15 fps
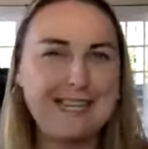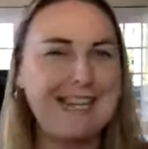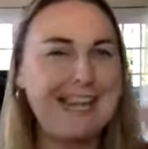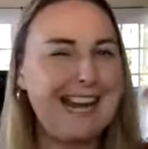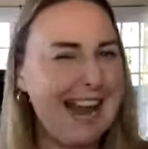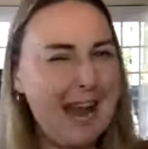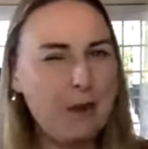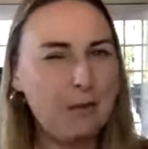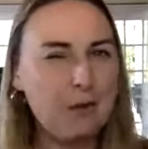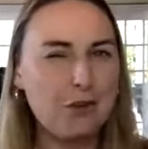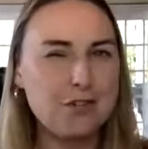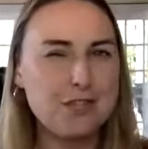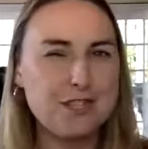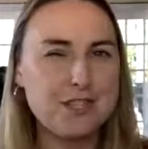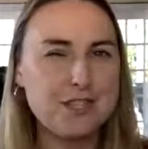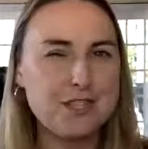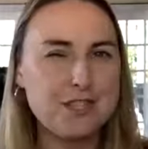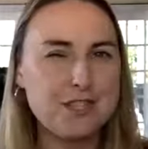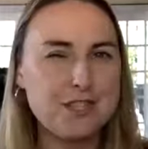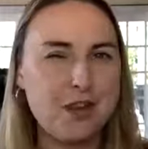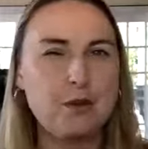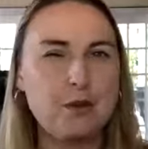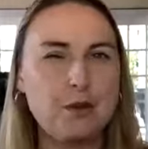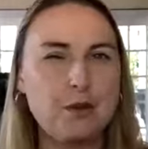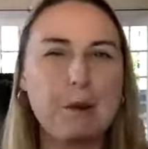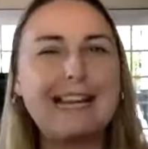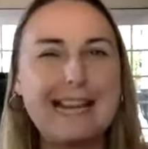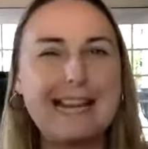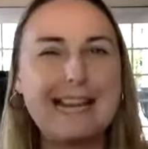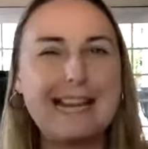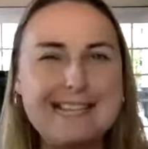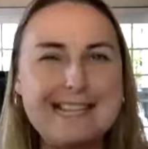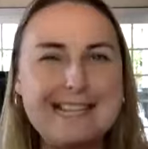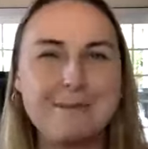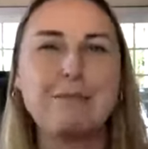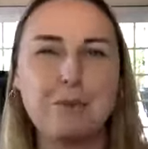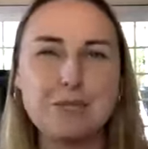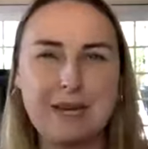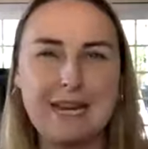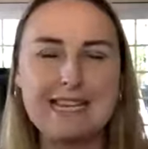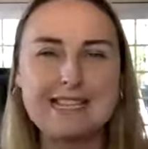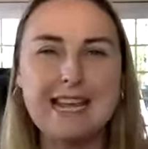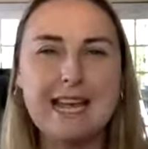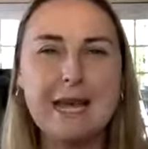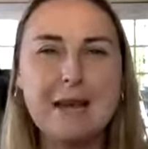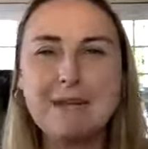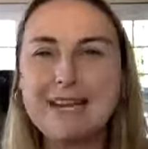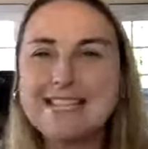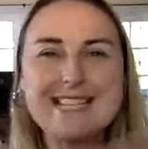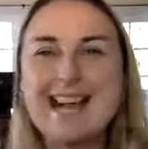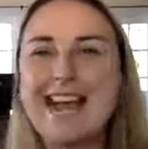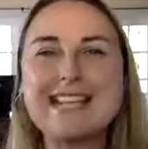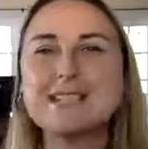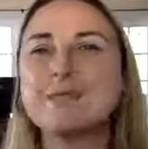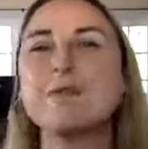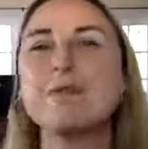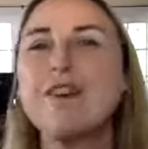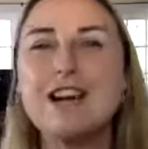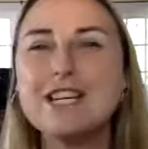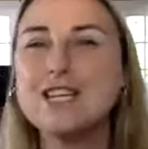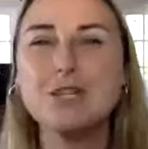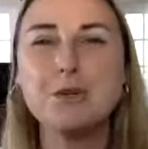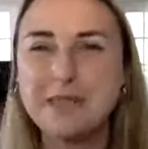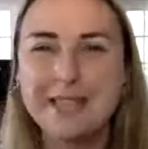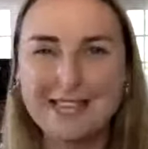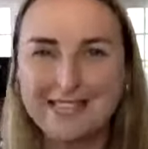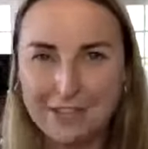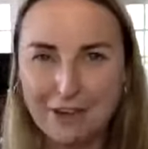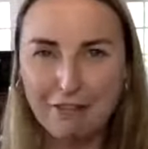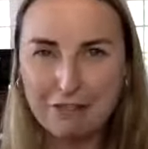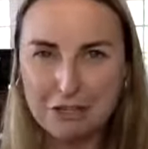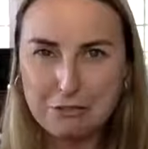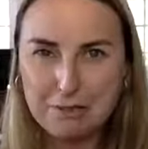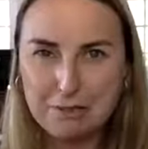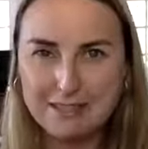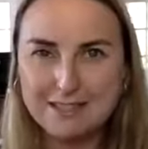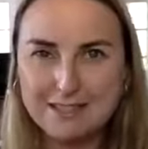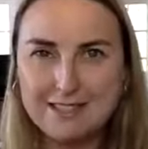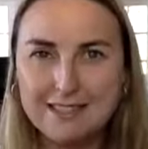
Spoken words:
but in an hour or so, you're probably going to need something more to eat because it hasn't provided you with any nourishment.